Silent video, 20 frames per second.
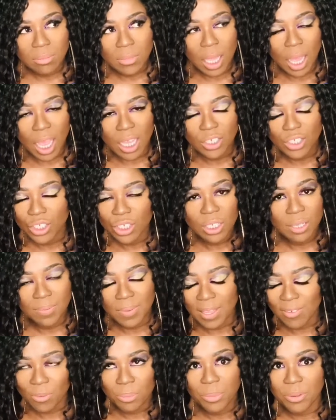I shouldn't have
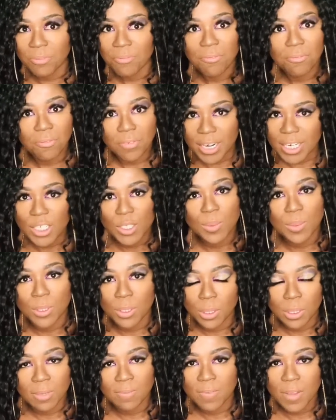even been friends with you
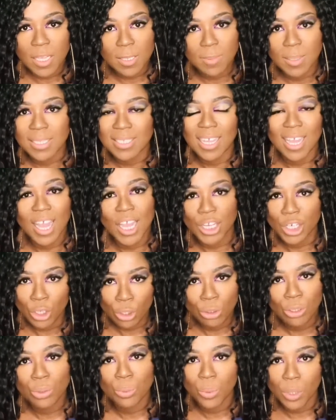in the first place. Like, I knew
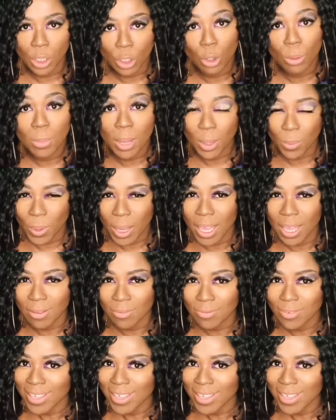you weren't on my wave,